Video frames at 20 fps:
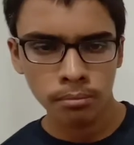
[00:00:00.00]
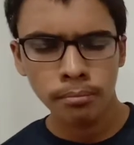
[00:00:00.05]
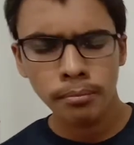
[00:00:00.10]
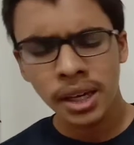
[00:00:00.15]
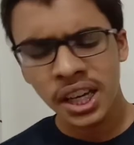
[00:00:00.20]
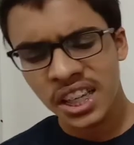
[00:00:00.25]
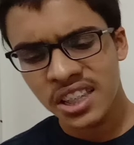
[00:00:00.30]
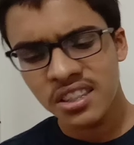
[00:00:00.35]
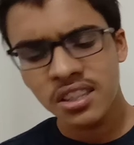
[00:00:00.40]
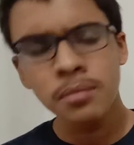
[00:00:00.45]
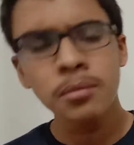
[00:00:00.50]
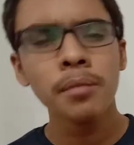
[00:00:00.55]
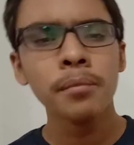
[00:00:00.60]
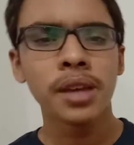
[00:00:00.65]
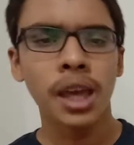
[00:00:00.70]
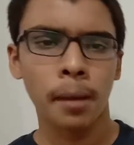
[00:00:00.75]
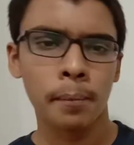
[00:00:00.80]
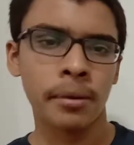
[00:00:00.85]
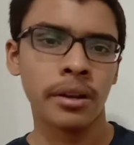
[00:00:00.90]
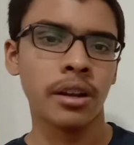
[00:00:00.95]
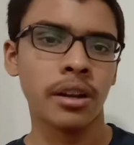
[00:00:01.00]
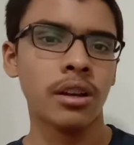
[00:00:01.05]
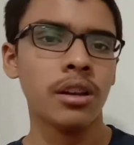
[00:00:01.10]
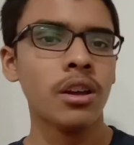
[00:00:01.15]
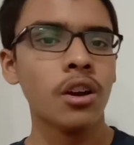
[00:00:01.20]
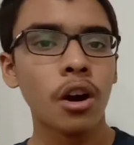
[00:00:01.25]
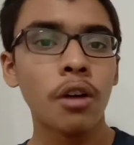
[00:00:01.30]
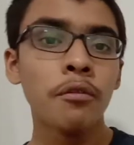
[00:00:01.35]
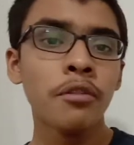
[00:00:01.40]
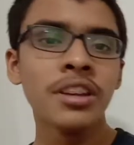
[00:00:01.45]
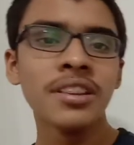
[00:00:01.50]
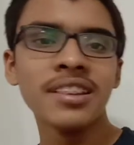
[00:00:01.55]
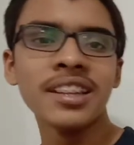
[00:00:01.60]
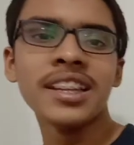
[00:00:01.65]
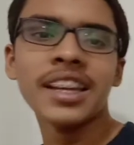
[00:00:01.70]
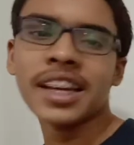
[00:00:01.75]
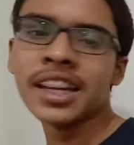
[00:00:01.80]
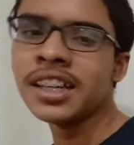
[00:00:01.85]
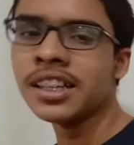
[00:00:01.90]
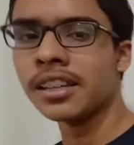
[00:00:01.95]
Maximum capital. Obviously, they
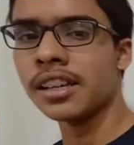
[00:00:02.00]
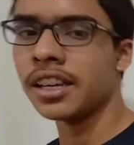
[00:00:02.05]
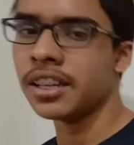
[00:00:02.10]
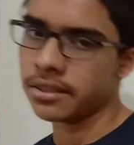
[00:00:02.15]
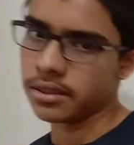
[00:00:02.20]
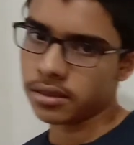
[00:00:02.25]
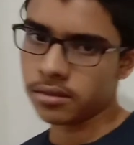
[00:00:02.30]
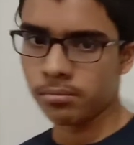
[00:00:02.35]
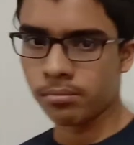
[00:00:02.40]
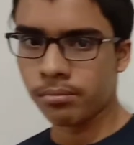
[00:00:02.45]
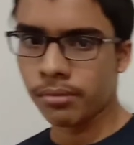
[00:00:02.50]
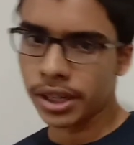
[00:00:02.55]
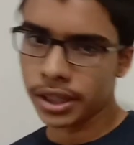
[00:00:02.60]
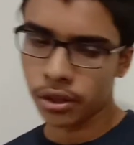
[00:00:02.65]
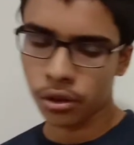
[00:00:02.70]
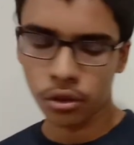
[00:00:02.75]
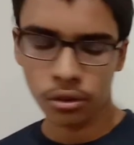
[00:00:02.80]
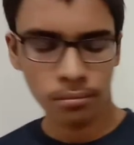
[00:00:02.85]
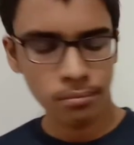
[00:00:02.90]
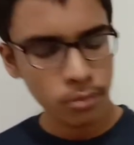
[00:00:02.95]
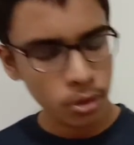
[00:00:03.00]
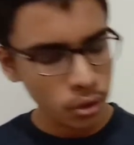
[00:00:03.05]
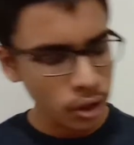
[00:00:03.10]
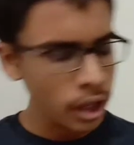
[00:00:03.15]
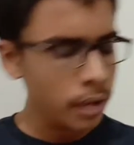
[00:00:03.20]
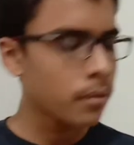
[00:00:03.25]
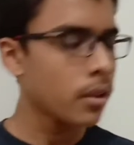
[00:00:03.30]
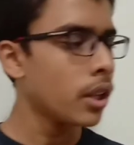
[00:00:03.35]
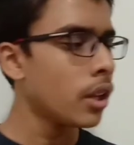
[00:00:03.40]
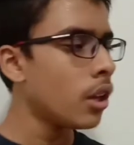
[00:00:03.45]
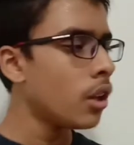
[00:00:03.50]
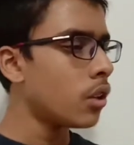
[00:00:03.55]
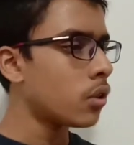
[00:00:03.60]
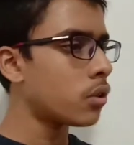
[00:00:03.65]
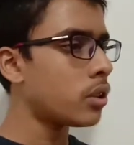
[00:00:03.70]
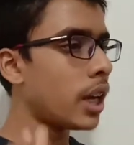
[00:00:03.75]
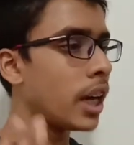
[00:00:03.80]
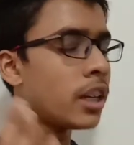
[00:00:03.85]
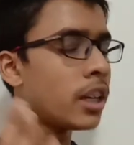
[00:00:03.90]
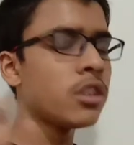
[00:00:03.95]
can increase it later on. Okay? So
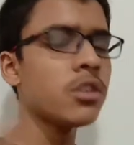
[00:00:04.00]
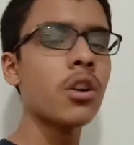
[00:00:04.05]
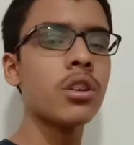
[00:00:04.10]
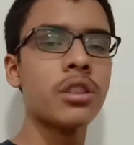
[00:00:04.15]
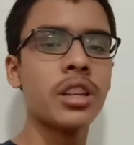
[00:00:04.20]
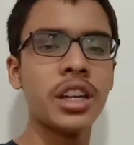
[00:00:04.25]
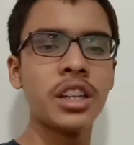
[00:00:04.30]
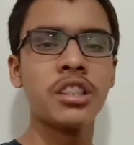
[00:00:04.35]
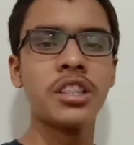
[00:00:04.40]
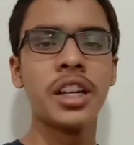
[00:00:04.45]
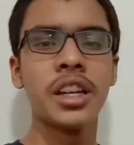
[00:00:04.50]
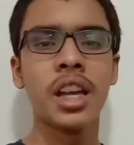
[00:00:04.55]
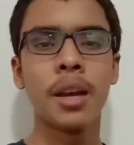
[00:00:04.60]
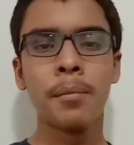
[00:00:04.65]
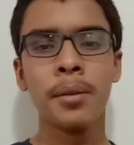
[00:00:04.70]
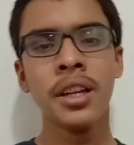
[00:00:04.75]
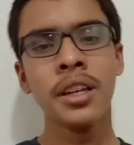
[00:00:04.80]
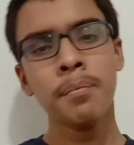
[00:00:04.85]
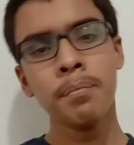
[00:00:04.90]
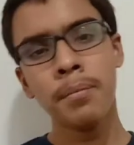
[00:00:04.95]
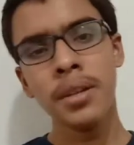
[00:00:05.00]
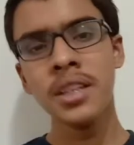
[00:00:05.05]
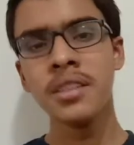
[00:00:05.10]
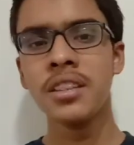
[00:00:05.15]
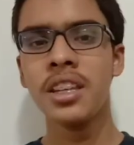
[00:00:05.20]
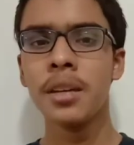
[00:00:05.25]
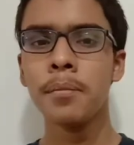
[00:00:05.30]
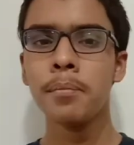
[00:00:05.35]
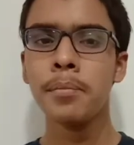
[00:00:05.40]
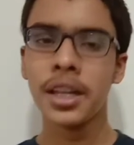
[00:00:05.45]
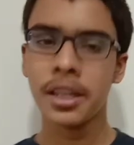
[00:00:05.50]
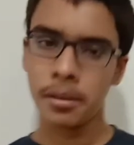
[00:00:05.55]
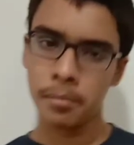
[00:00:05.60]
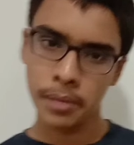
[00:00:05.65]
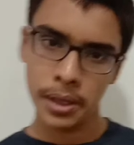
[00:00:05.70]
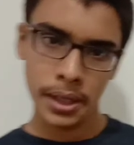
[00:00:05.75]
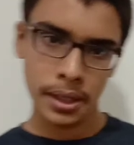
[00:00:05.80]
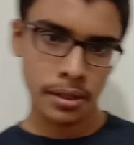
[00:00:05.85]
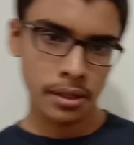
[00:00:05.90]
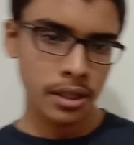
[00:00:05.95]
that is authorized share capital. Please keep that in
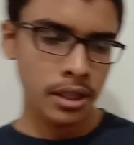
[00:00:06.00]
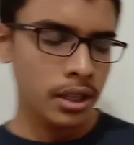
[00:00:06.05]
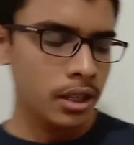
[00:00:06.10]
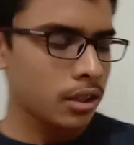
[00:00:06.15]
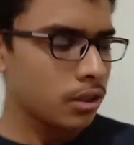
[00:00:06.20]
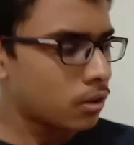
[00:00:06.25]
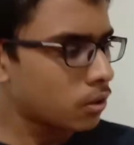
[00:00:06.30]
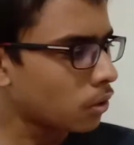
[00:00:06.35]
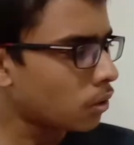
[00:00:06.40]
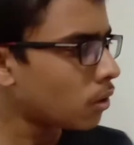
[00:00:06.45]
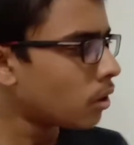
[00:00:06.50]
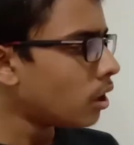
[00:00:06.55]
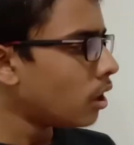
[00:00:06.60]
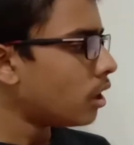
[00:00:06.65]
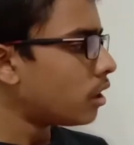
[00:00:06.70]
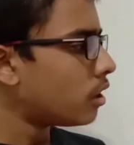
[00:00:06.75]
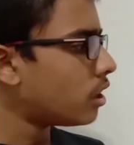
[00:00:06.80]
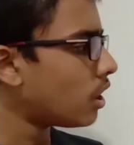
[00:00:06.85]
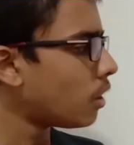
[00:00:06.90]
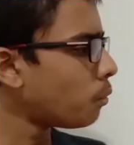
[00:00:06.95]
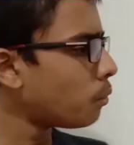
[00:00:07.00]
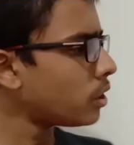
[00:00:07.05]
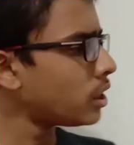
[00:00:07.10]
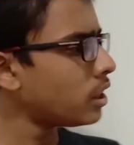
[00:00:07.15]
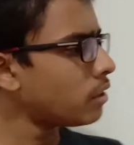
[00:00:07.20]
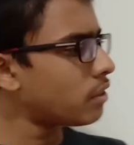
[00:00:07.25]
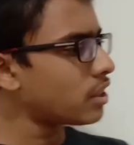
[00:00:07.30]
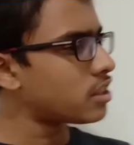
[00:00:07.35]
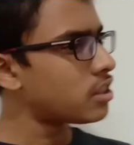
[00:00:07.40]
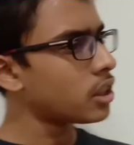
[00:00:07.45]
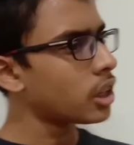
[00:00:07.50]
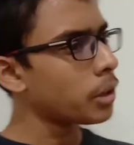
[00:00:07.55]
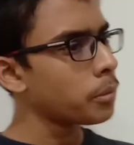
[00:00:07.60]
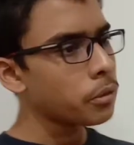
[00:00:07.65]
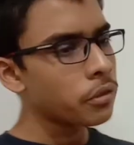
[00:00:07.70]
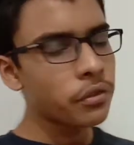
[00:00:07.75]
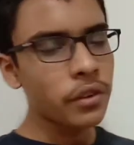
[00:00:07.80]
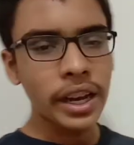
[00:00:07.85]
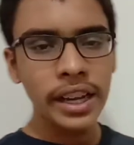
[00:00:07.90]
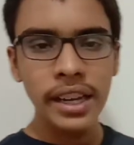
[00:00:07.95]
mind. So now one investor comes,
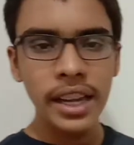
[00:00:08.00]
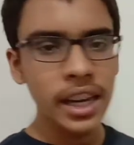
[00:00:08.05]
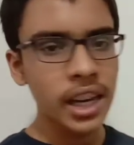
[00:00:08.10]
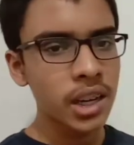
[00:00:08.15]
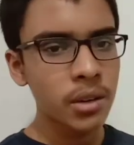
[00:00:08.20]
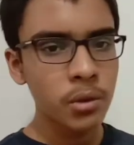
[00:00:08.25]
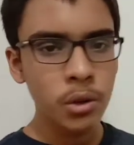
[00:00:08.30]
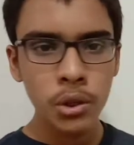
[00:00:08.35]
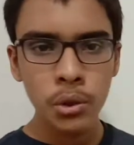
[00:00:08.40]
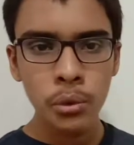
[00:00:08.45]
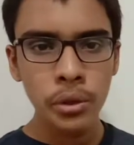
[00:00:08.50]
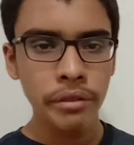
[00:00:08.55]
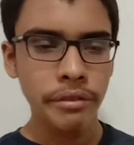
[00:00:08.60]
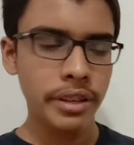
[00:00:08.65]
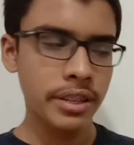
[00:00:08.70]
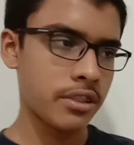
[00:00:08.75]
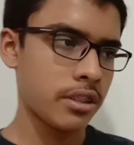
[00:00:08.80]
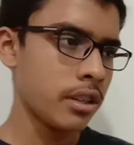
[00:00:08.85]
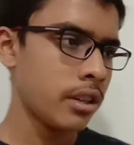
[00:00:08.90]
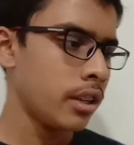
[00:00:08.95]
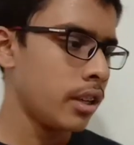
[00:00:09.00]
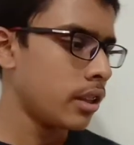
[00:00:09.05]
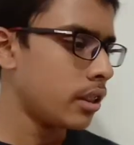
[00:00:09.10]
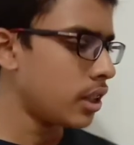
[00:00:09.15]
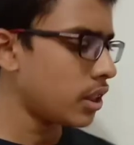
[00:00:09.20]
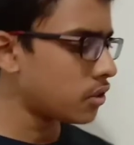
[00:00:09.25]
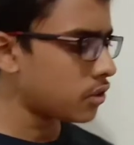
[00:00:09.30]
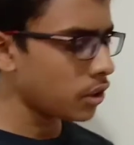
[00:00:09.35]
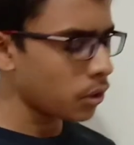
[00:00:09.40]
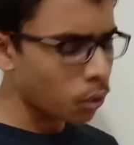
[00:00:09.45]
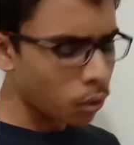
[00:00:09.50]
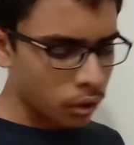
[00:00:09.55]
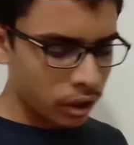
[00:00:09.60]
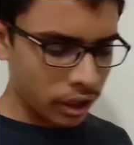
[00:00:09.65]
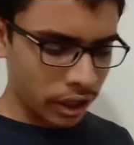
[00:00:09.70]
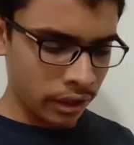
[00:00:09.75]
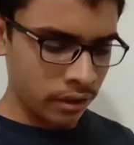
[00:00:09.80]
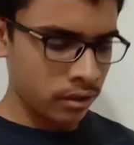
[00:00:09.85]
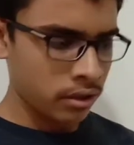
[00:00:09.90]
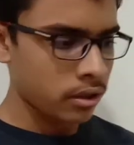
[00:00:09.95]
5 lakh I want to invest. They say,
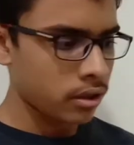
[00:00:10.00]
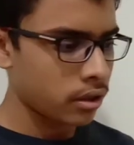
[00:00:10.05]
okay.